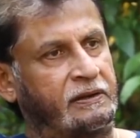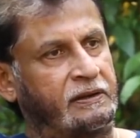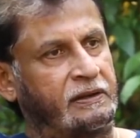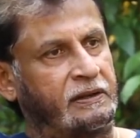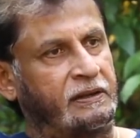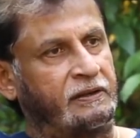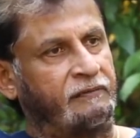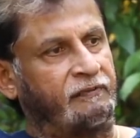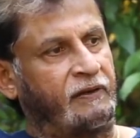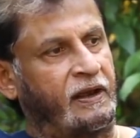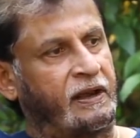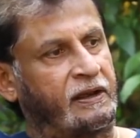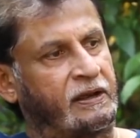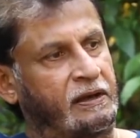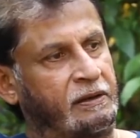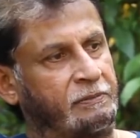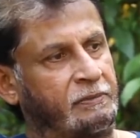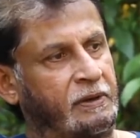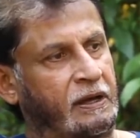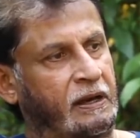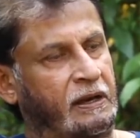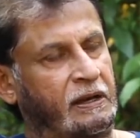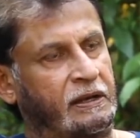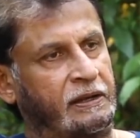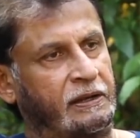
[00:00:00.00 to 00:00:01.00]
if I
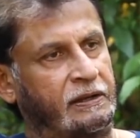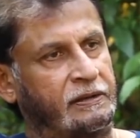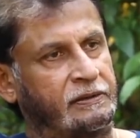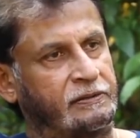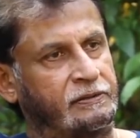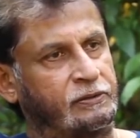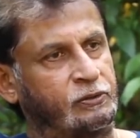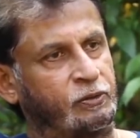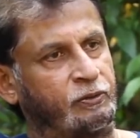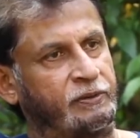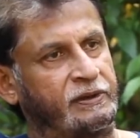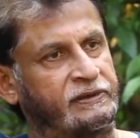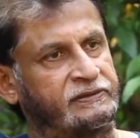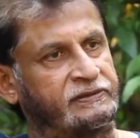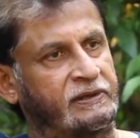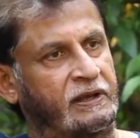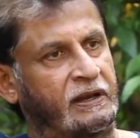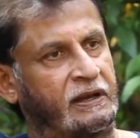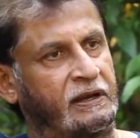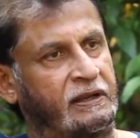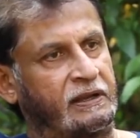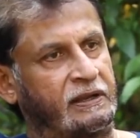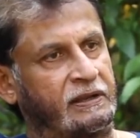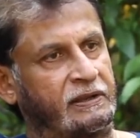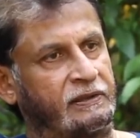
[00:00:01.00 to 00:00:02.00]
come early, 2 weeks
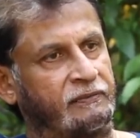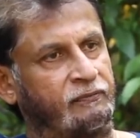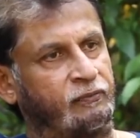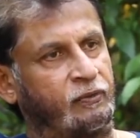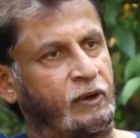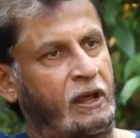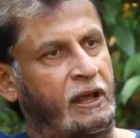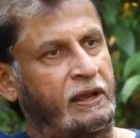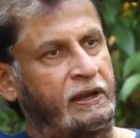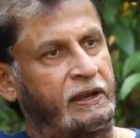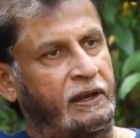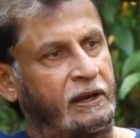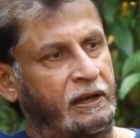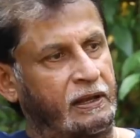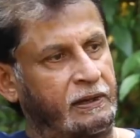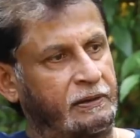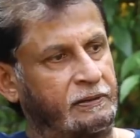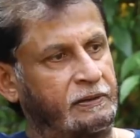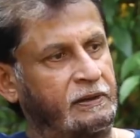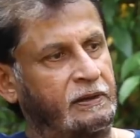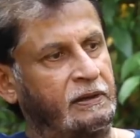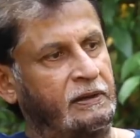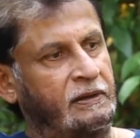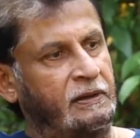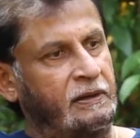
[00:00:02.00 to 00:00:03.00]
early, would I get a